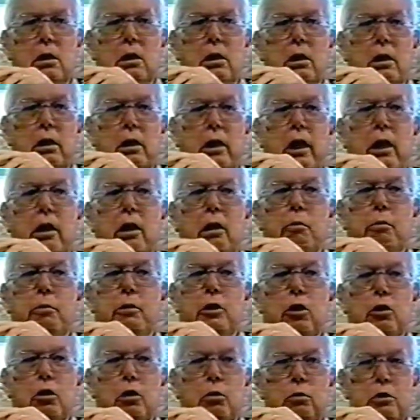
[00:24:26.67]
And the
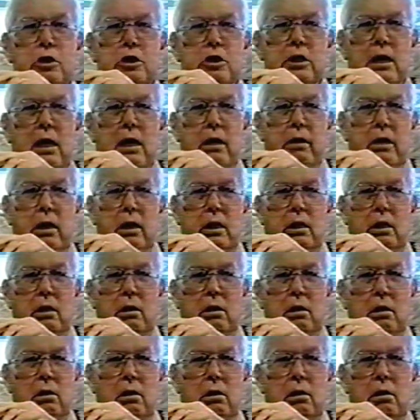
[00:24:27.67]
bugle was sounding,
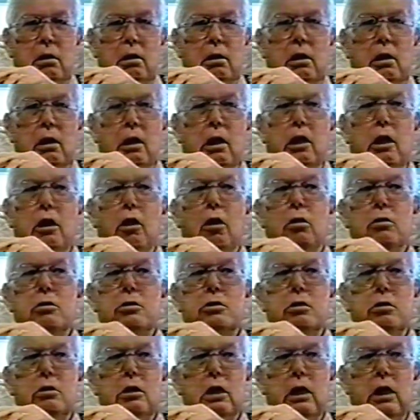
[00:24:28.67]
and the officer of
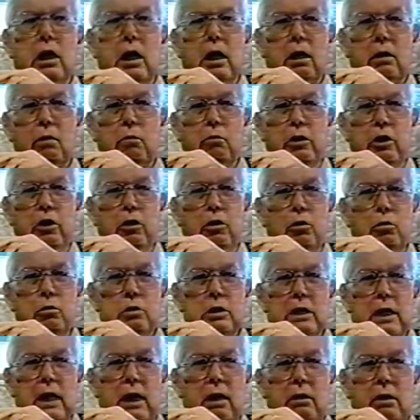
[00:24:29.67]
the deck we knew was
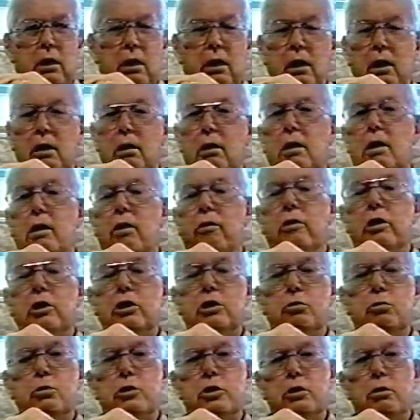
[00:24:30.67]
out there. This
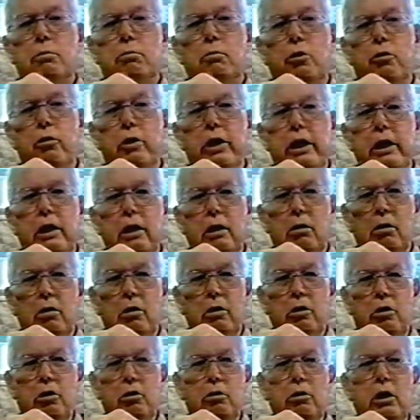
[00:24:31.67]
was a Marine on
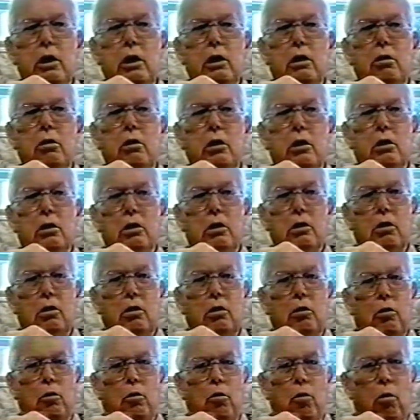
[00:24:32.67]
duty on the
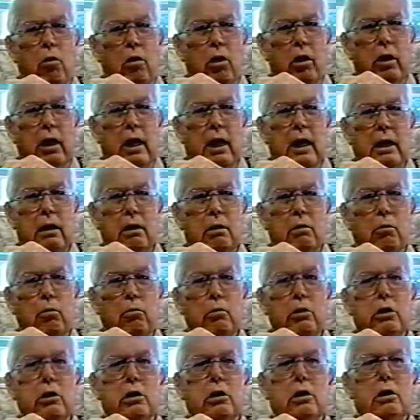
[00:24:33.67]
quarterdeck with
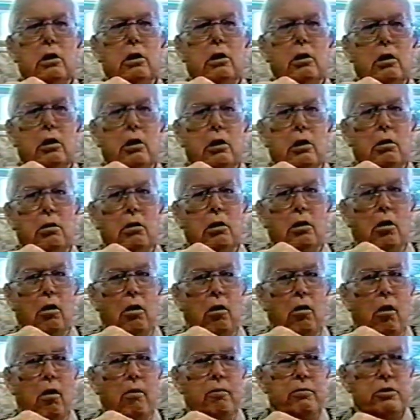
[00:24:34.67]
the
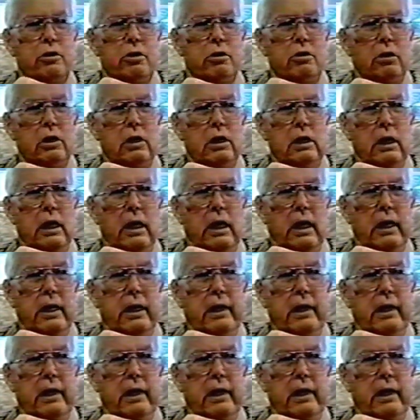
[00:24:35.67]
officer of the day.